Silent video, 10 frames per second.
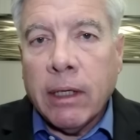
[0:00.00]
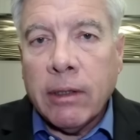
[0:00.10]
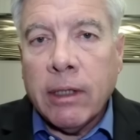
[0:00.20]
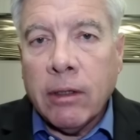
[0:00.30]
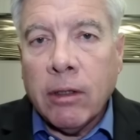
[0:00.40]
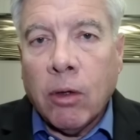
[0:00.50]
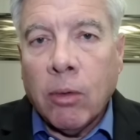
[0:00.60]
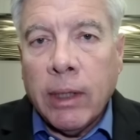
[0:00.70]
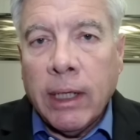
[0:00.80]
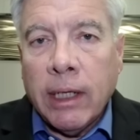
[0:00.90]
other thing,
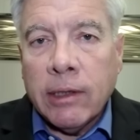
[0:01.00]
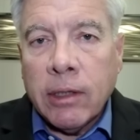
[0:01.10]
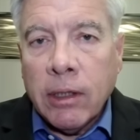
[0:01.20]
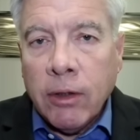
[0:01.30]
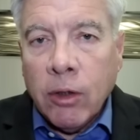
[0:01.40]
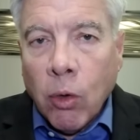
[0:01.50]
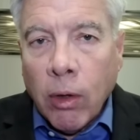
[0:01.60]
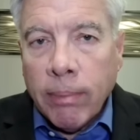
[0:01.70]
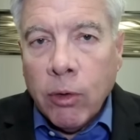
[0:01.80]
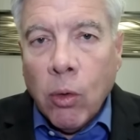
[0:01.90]
though, is you go
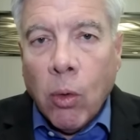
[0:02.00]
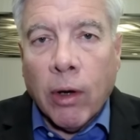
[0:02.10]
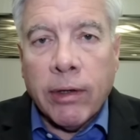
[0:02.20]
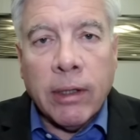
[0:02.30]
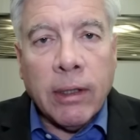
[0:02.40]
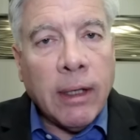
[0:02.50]
up north,